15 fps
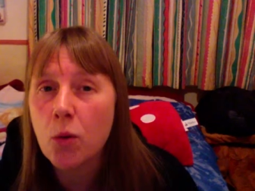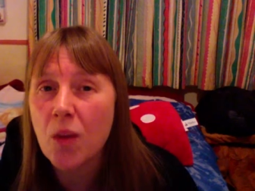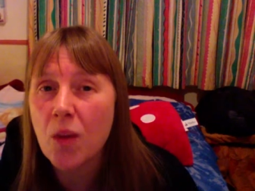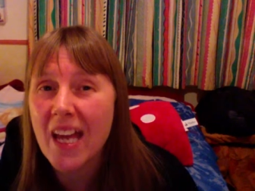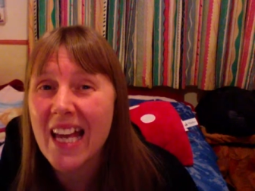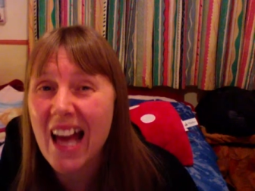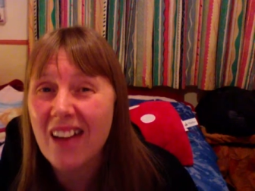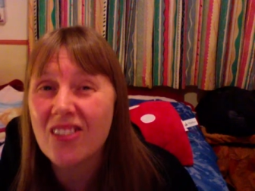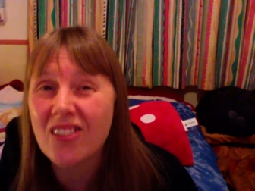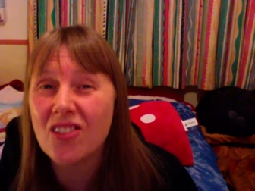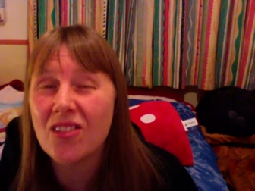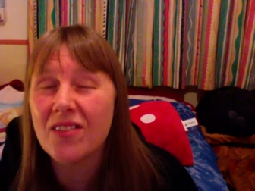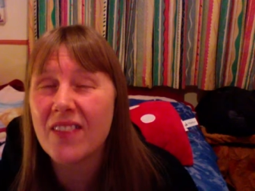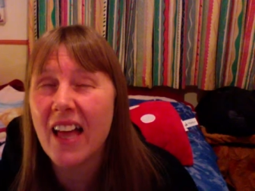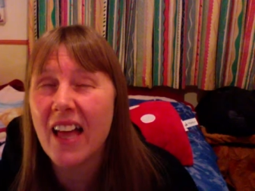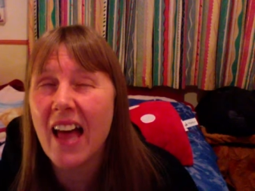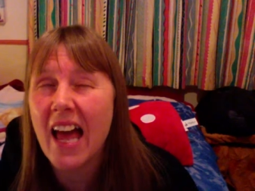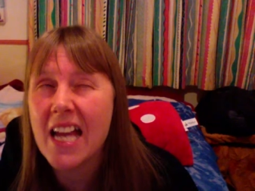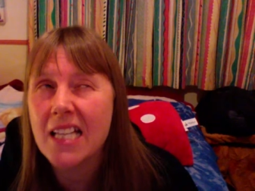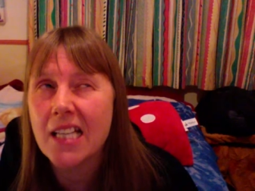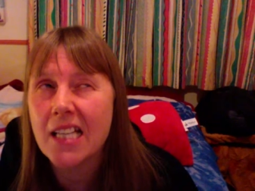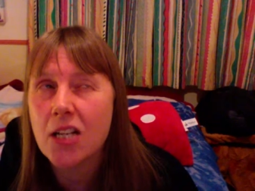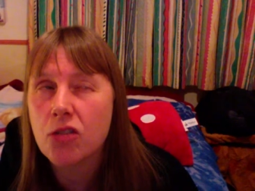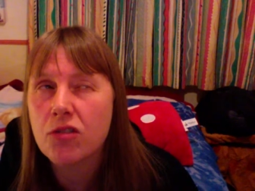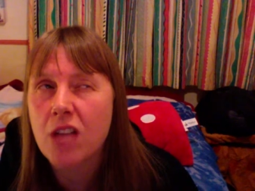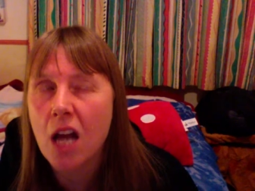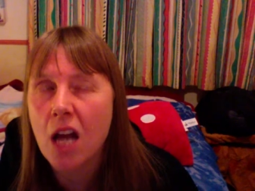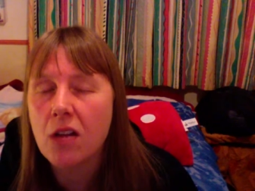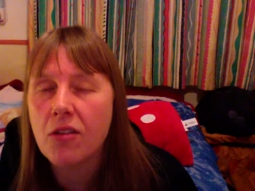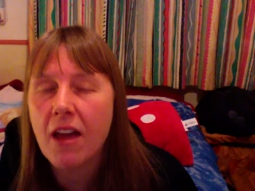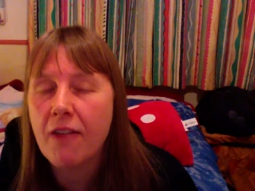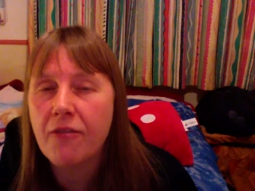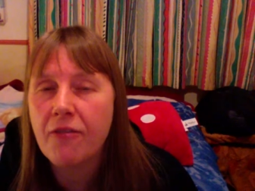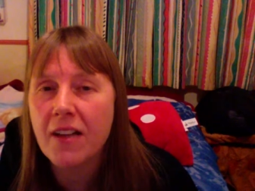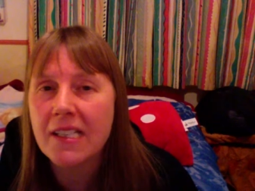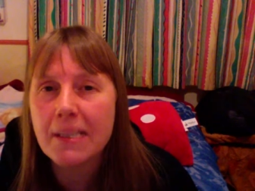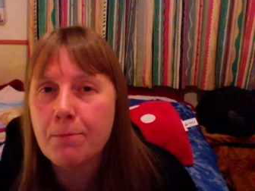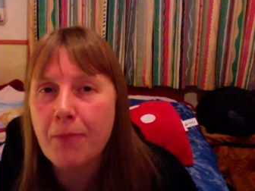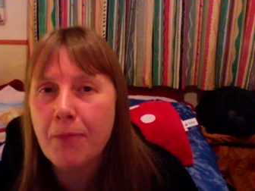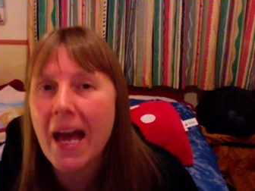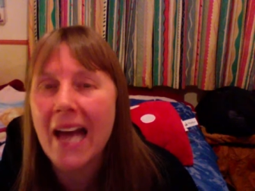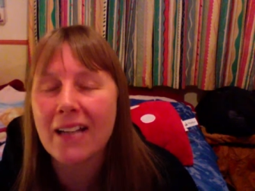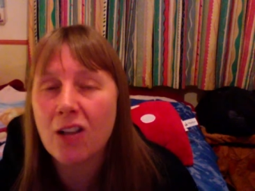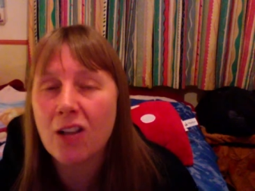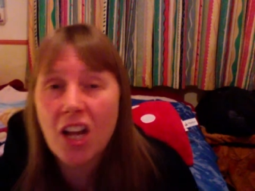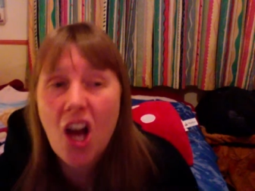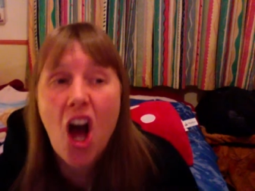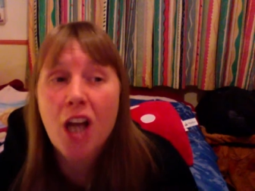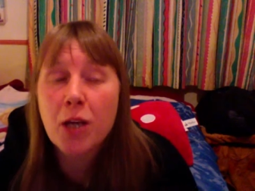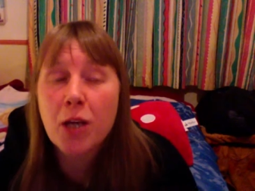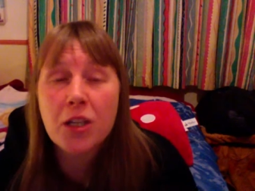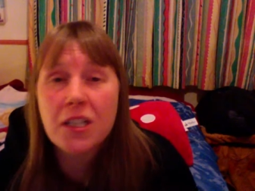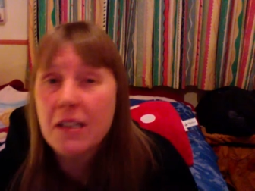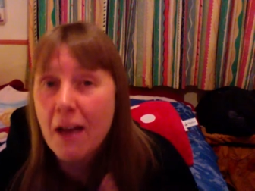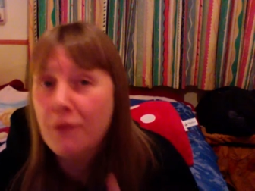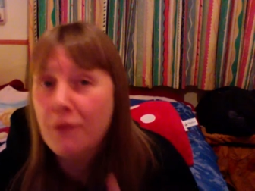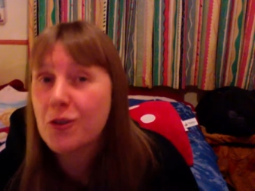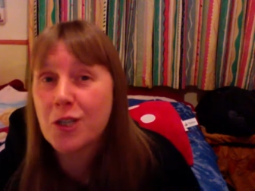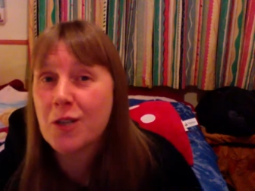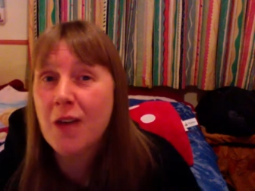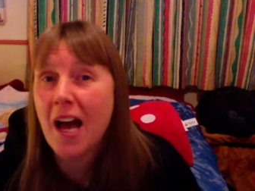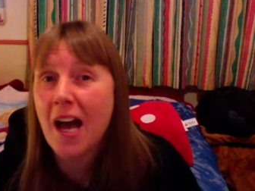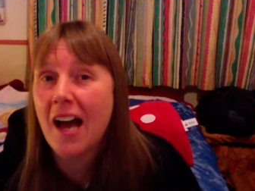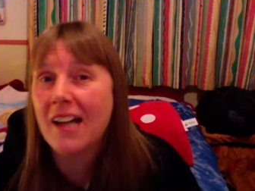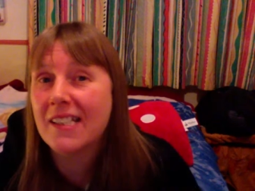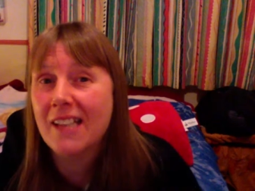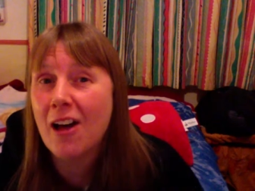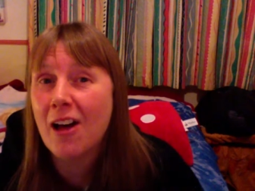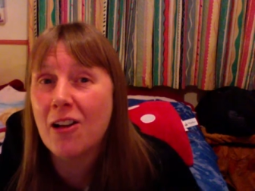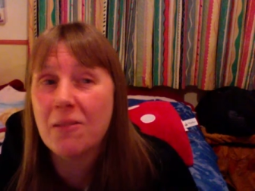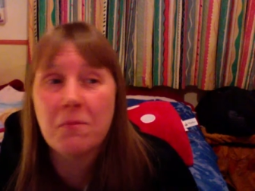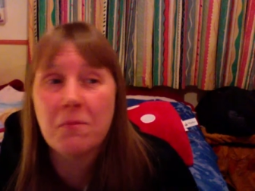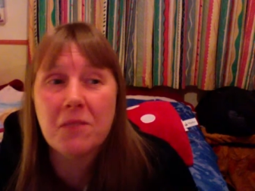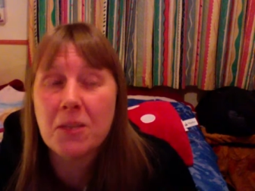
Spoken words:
they cuddle, the asexuals cuddle their friends in bed. Like, I could never do that as well.